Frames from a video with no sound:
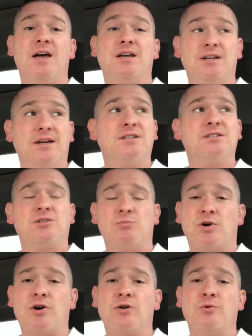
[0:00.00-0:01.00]
Yes,
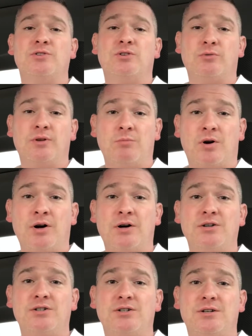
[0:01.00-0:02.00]
tomorrow is only
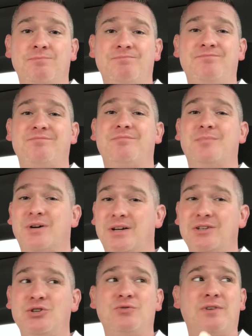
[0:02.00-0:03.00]
March,
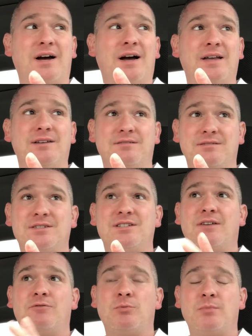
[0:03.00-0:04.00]
but you've got
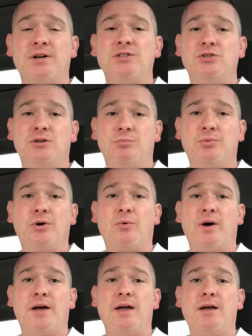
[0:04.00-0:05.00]
several months you can put
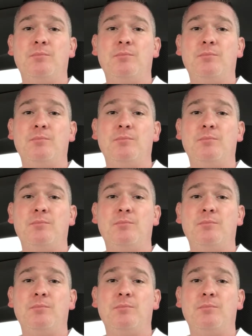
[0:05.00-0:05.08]
away.